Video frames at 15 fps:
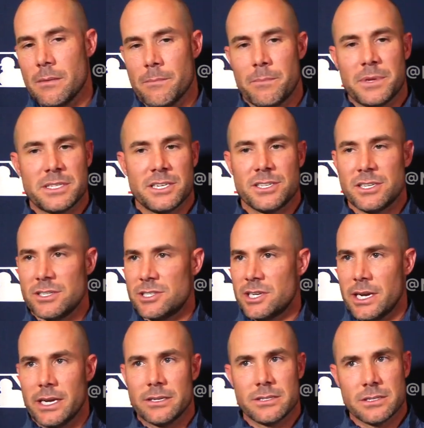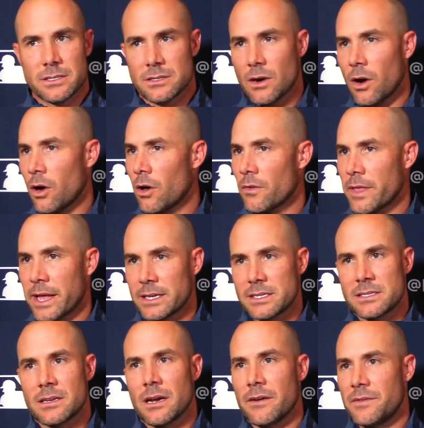position changes, all that
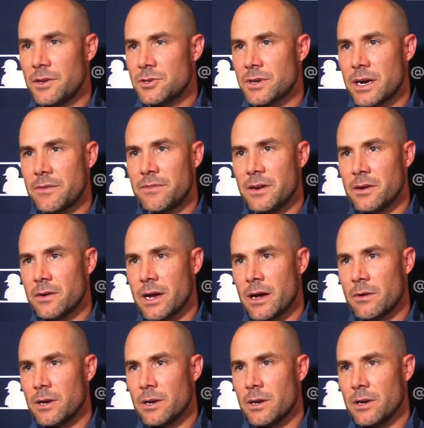stuff, you try to figure out,